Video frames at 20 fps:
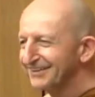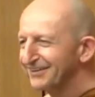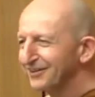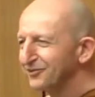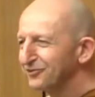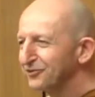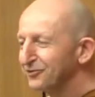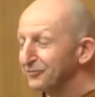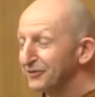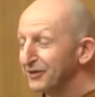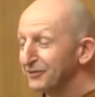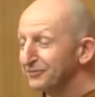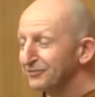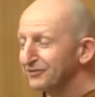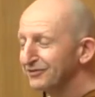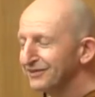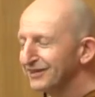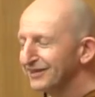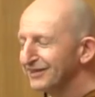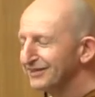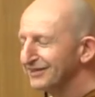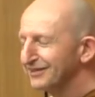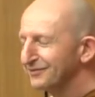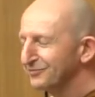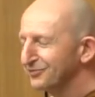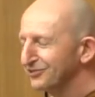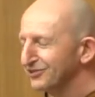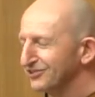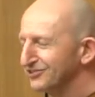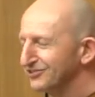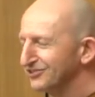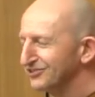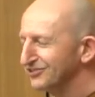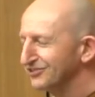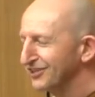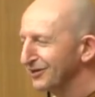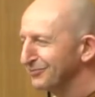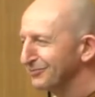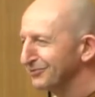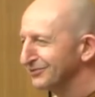local people and the Buddha's
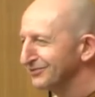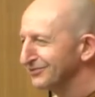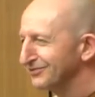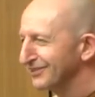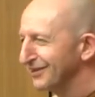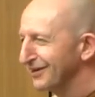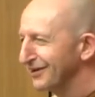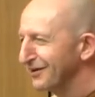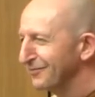disciples.